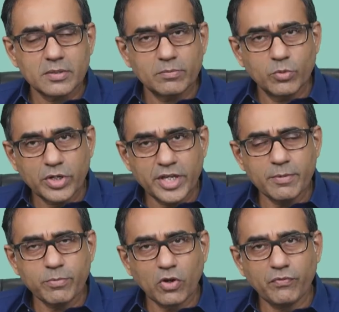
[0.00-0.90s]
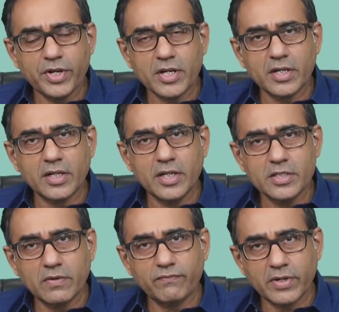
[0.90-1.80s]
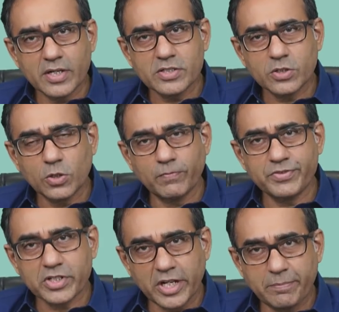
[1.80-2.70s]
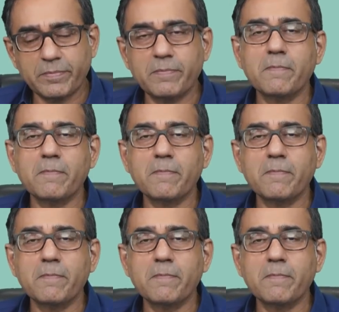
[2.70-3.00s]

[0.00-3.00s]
Booking profit is a function of script.